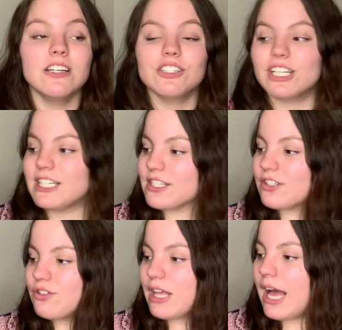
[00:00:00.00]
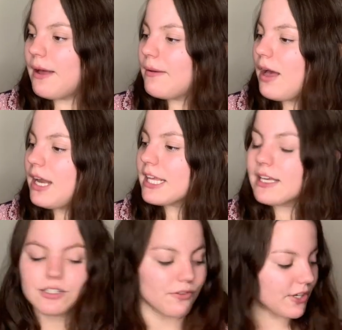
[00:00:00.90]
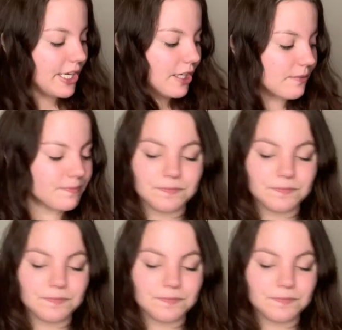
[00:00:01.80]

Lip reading: she doesn't do that. Honey, it's over here.